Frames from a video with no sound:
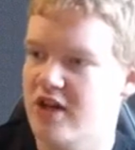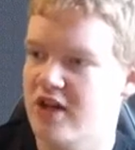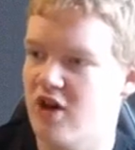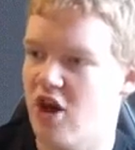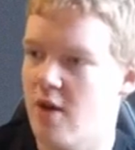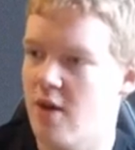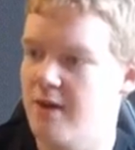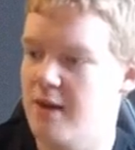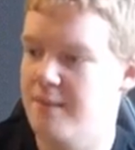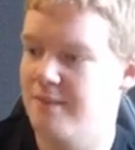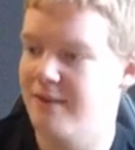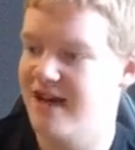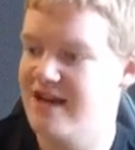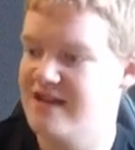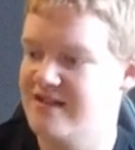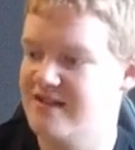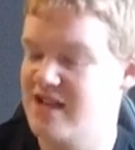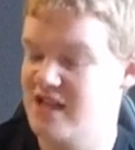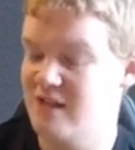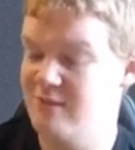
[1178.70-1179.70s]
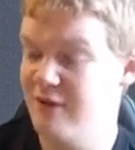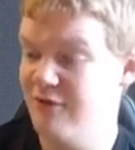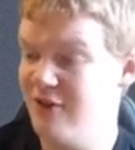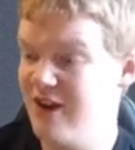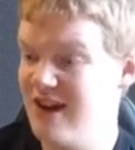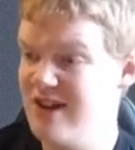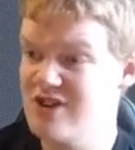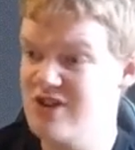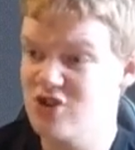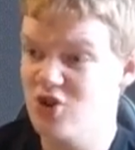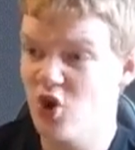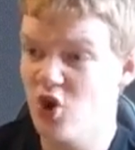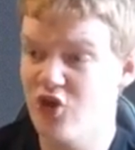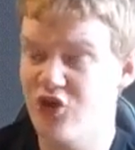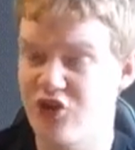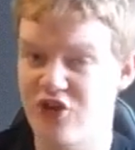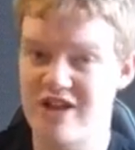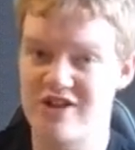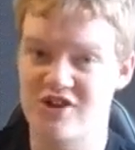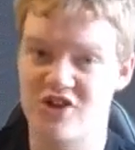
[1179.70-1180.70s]
calmly places it. To be fair, he
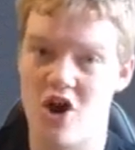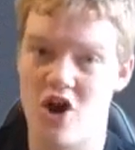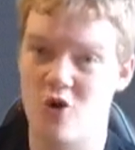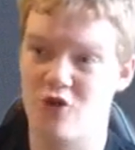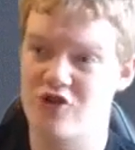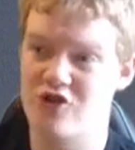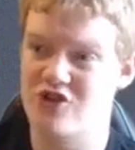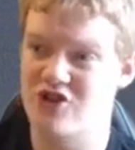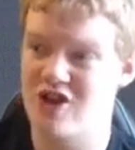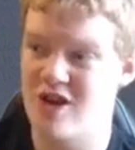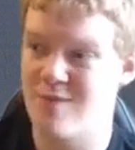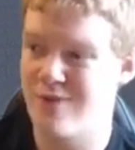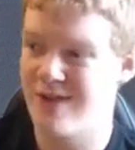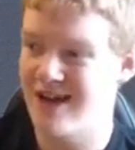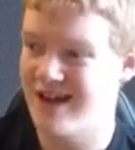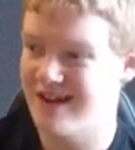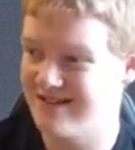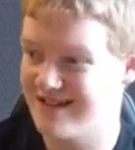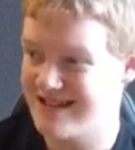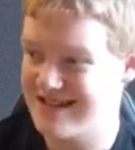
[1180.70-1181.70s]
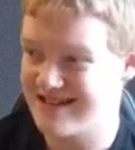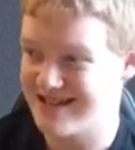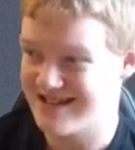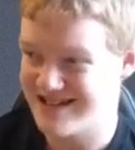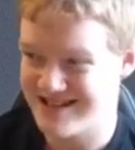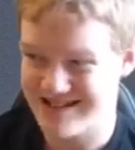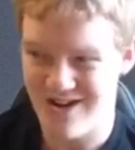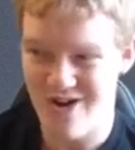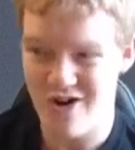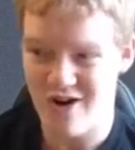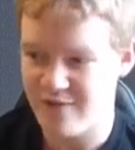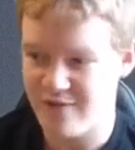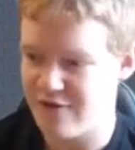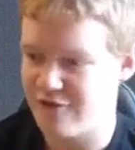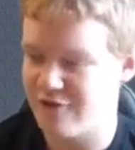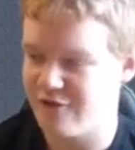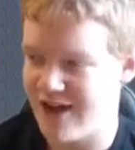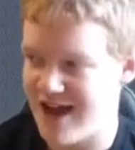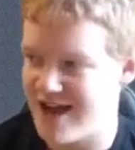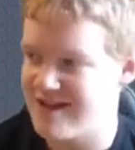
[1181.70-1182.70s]
scored 6 goals this year, but that is kind of
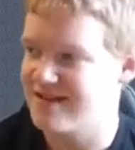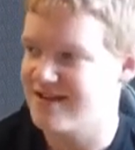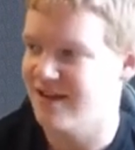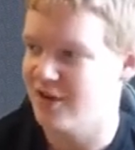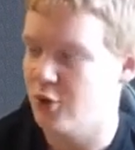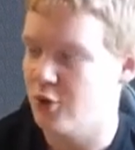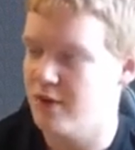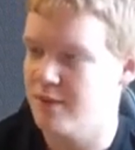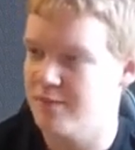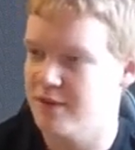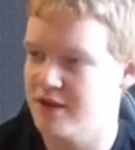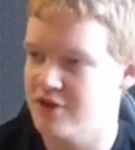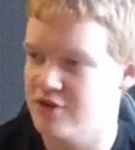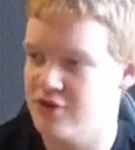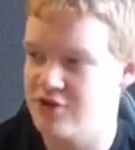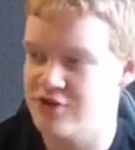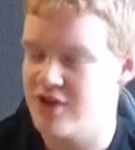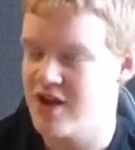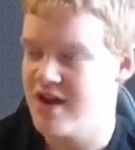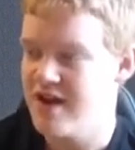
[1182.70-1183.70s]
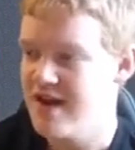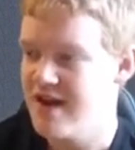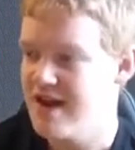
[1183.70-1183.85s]
inflated a little bit because